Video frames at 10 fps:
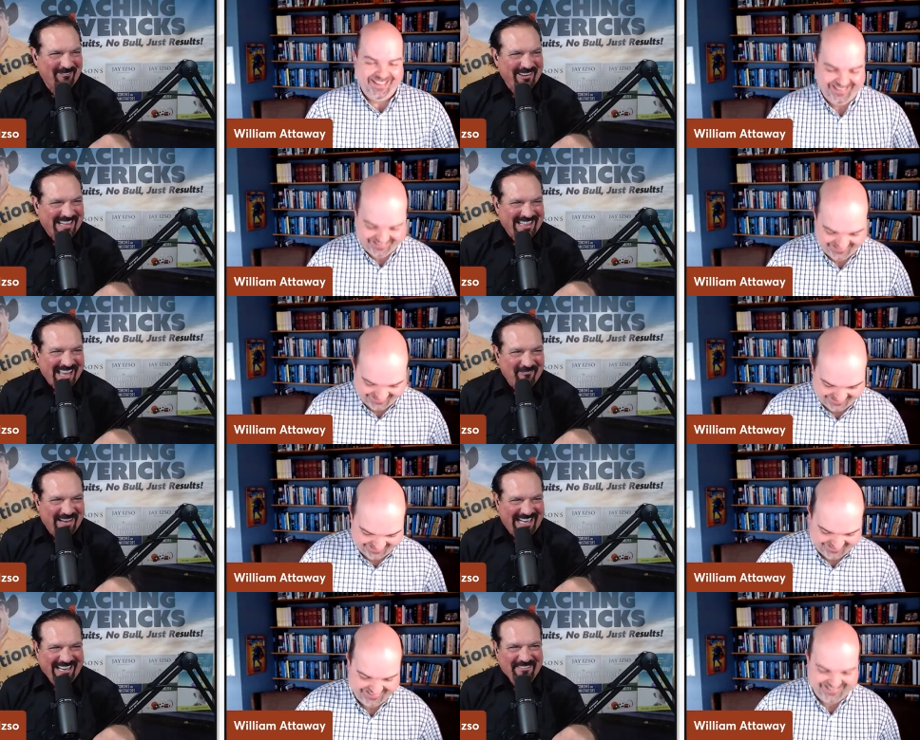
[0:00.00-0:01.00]
Speaker 1: I really
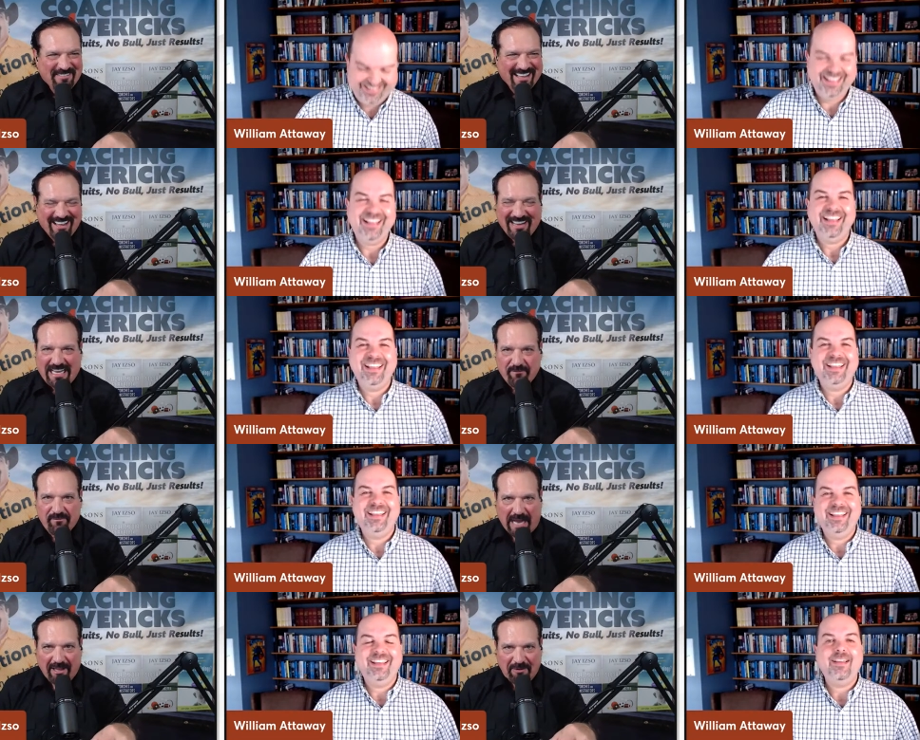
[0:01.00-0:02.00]
loved it. Uh,
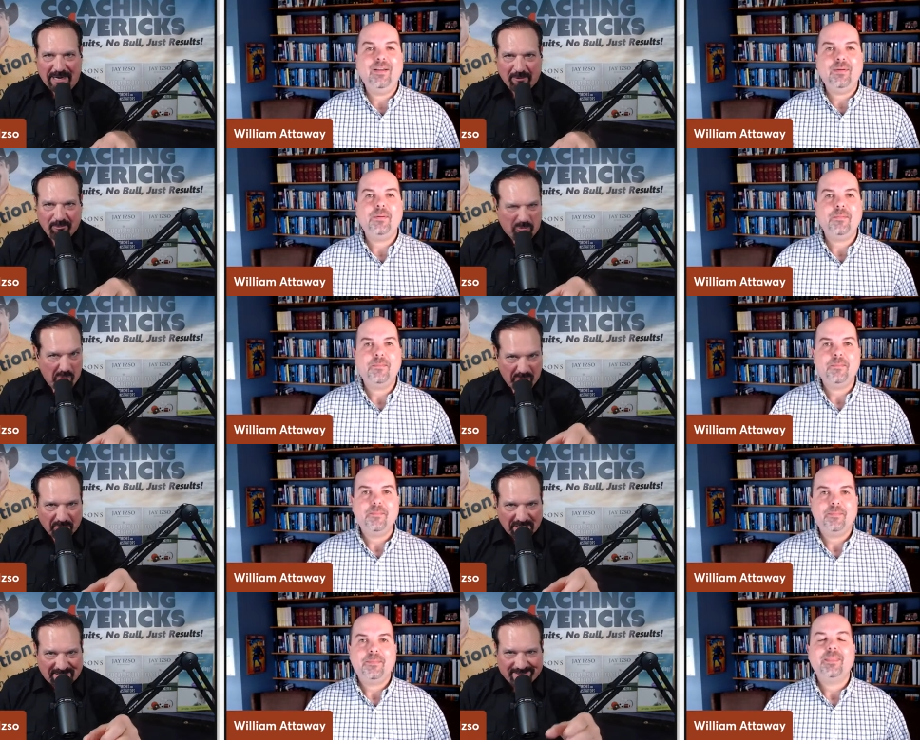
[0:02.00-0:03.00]
evaluate
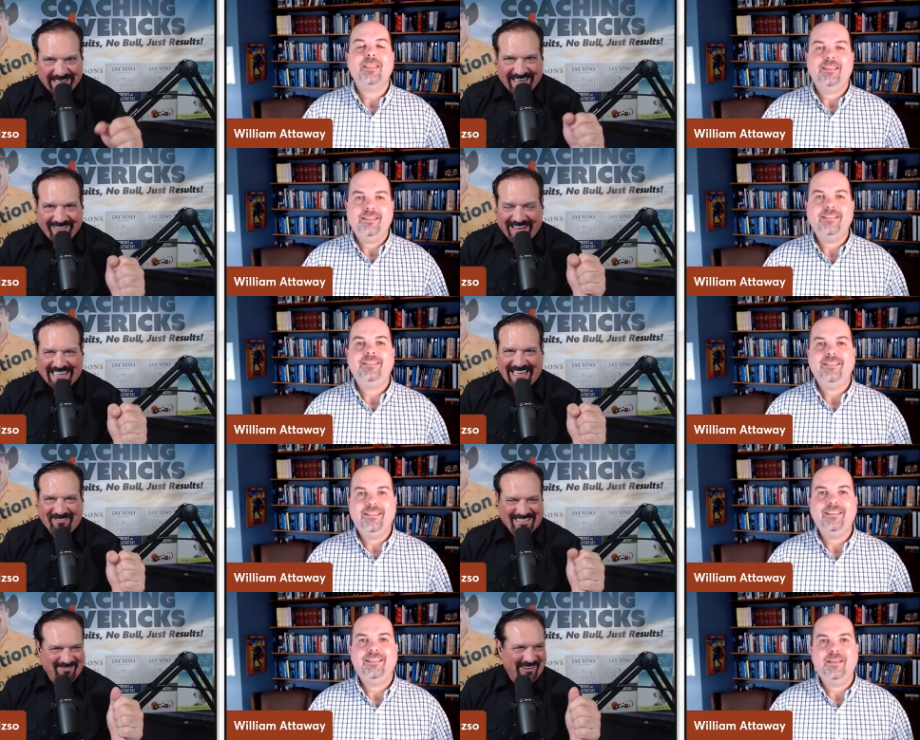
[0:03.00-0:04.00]
ruthlessly. Go ahead,
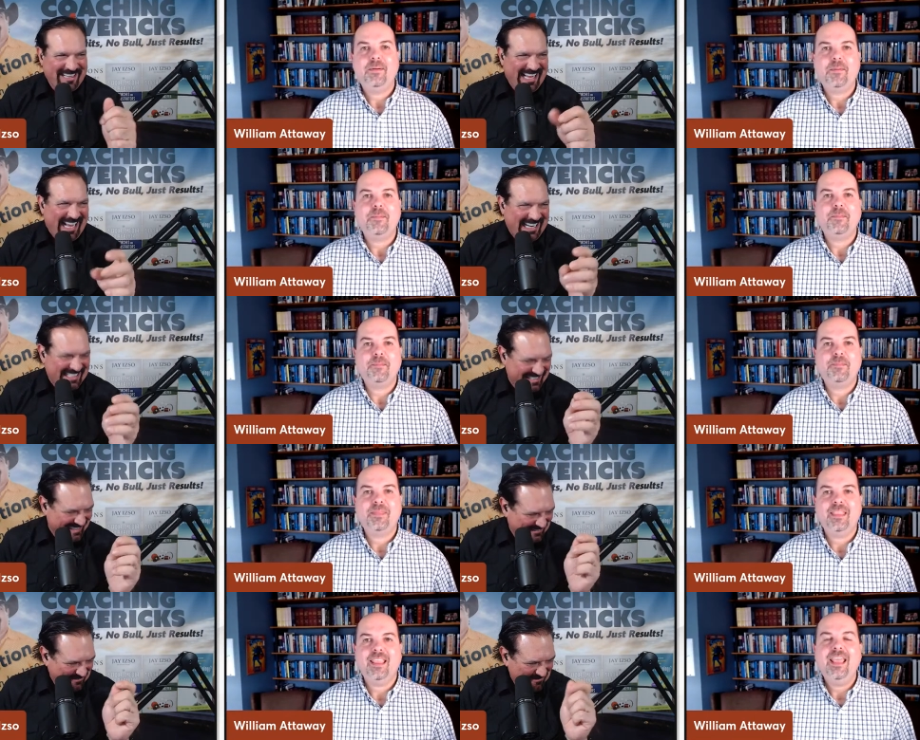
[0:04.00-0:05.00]
give us what that is.
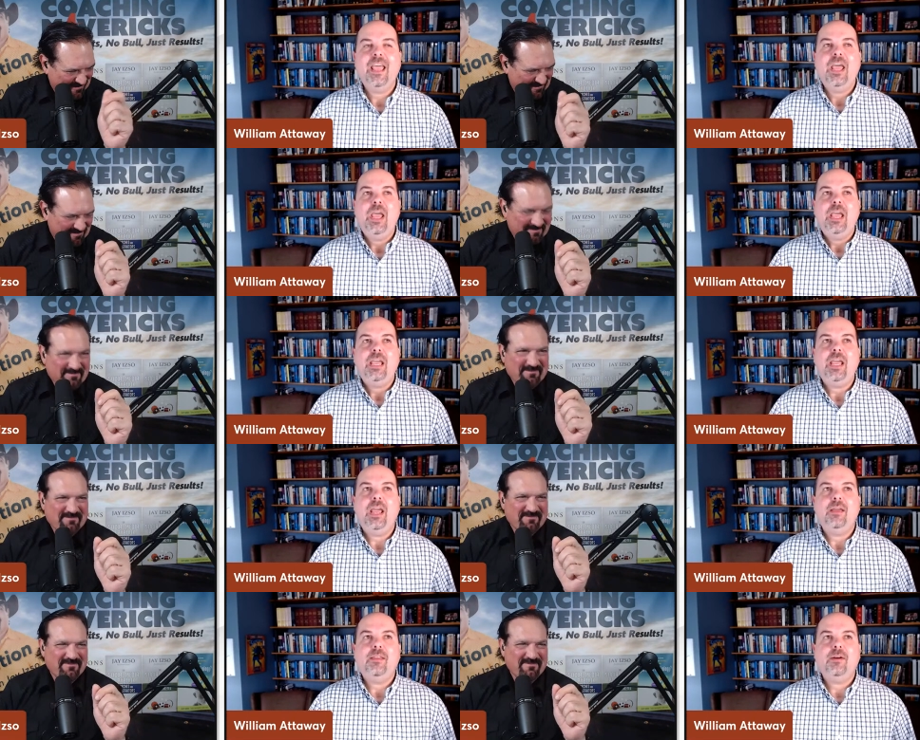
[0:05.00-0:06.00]

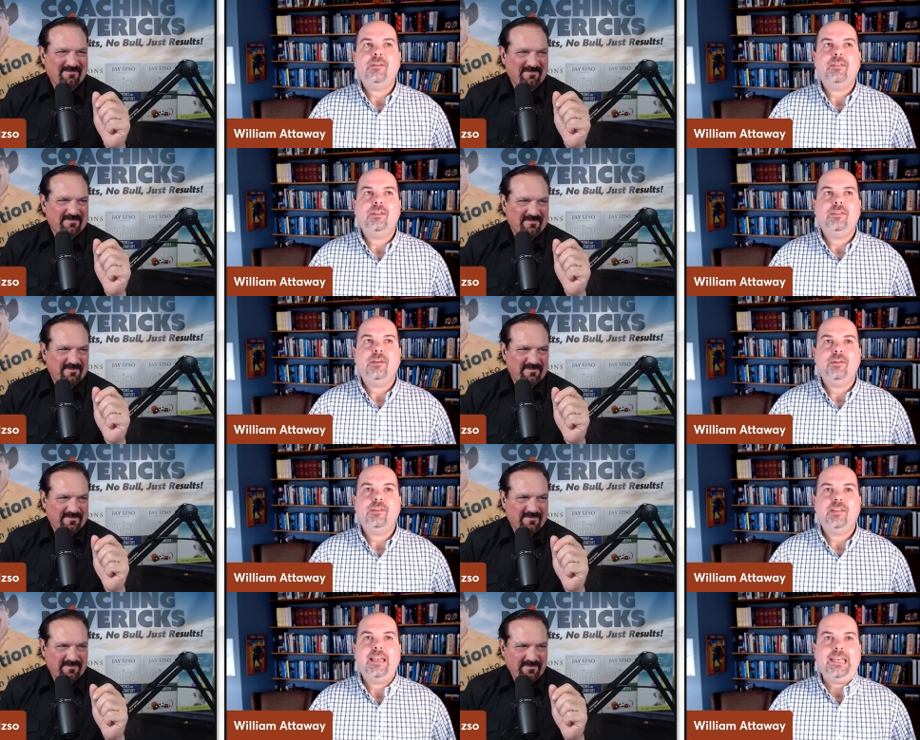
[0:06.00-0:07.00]
Speaker 2: There is this.
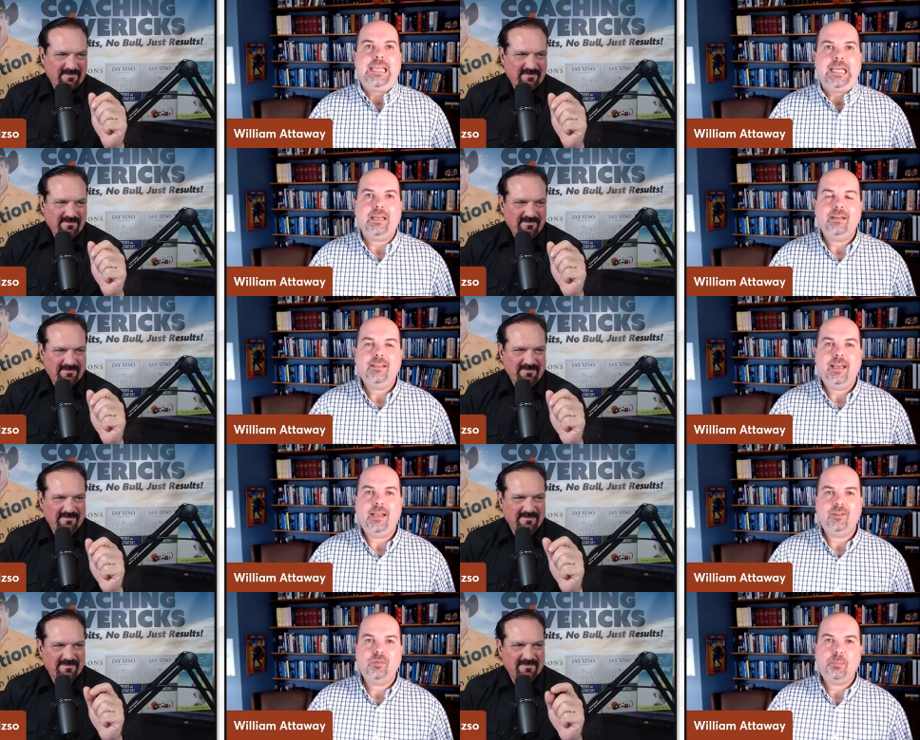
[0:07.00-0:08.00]
There's this idea
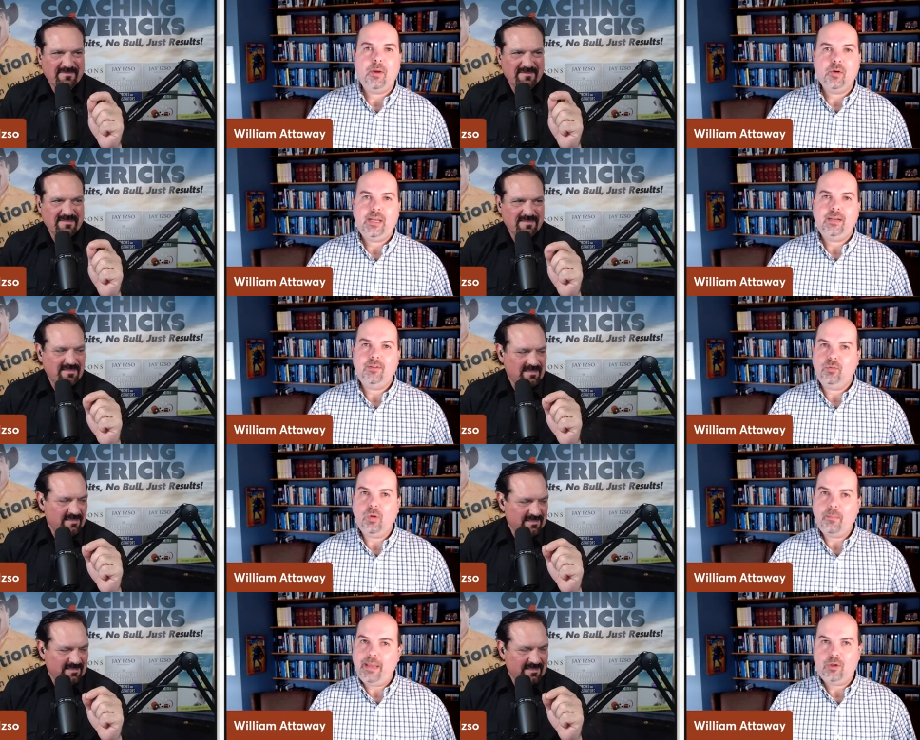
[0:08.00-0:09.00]
that experience is
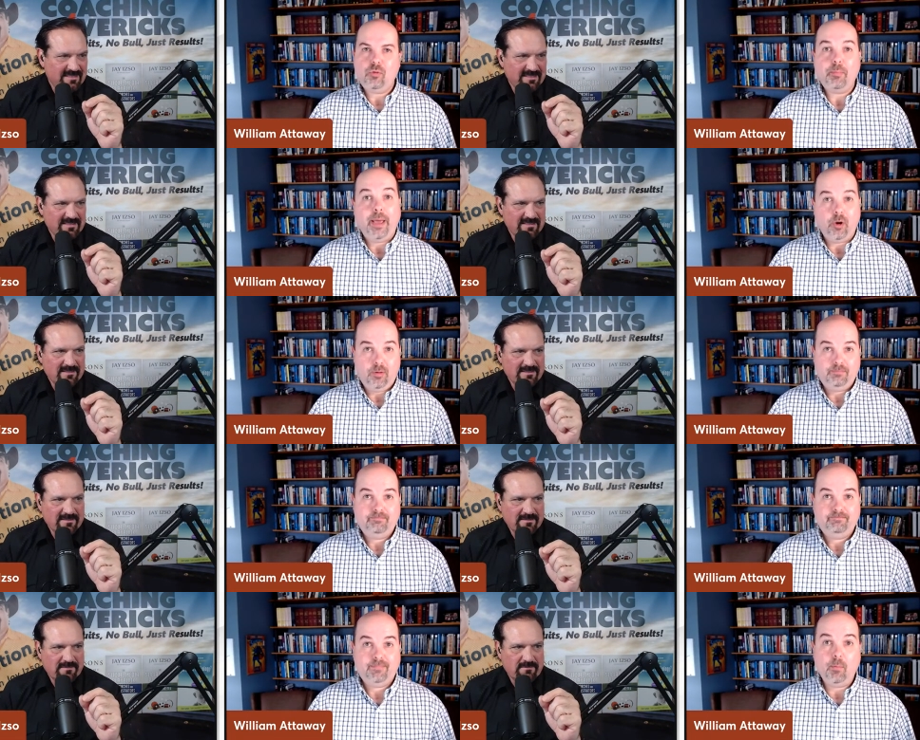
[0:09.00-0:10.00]
what makes you better.
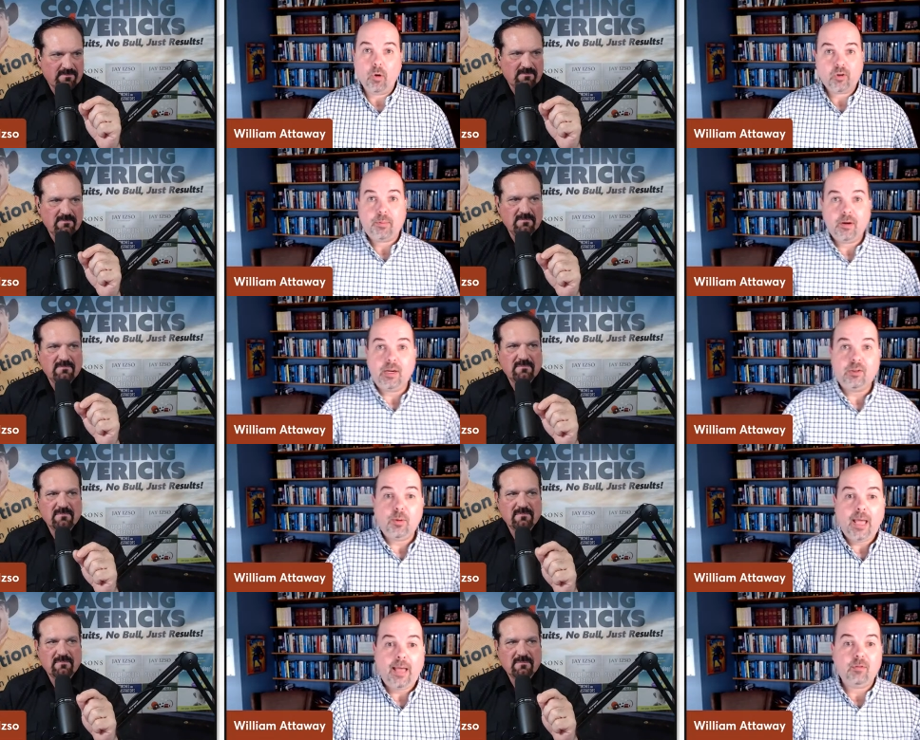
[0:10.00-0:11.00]
The more
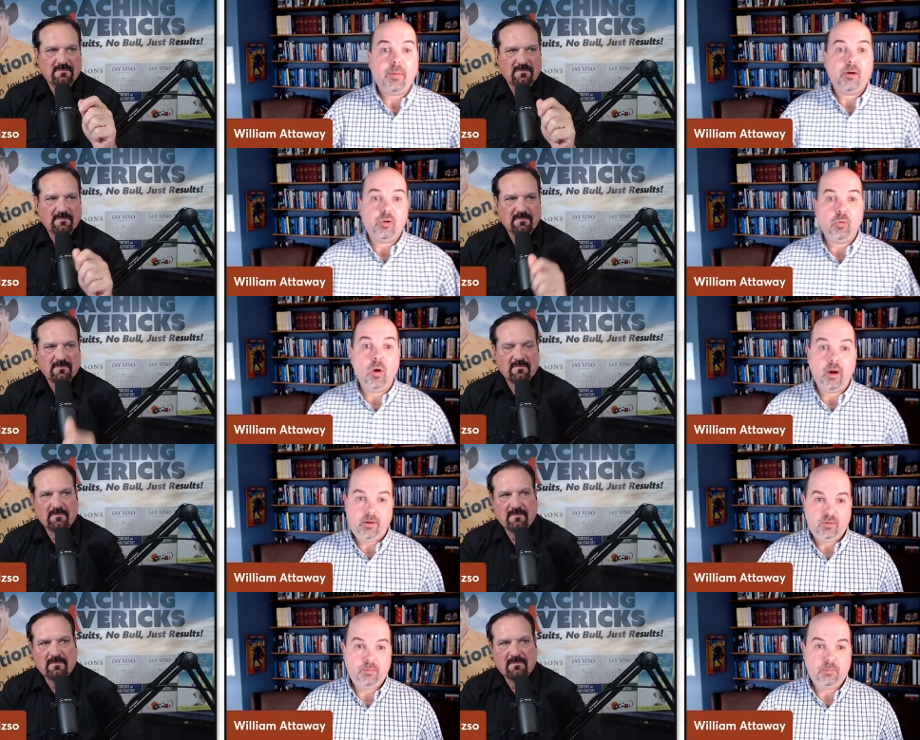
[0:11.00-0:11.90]
experience you have, the better you are at